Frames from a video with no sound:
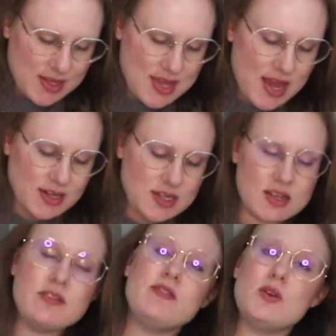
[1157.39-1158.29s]
the
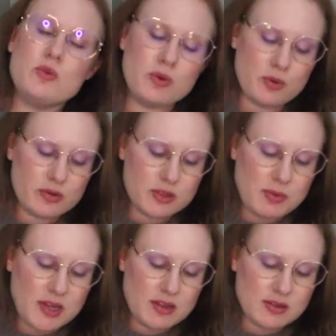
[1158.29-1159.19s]
idea of unicorns
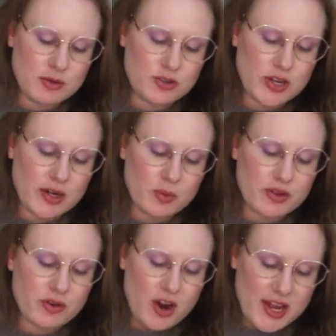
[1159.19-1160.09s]
being associated
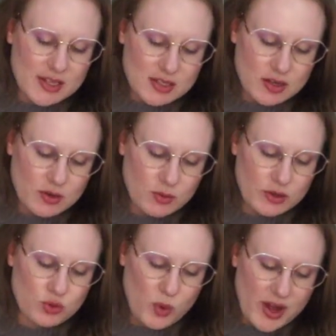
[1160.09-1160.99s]
with Christ,
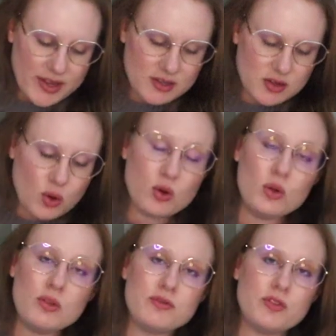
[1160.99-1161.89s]
which was
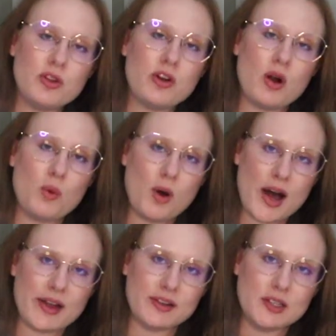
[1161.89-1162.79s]
cool for a
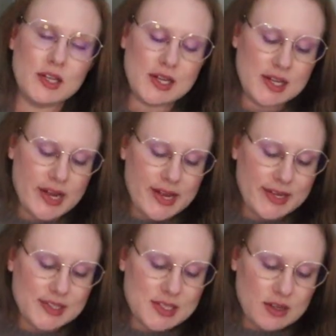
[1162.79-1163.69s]
while
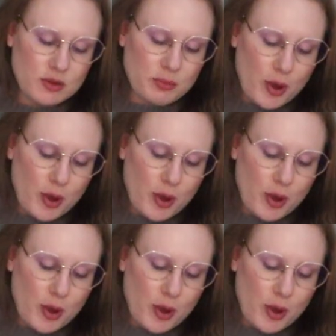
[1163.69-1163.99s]
until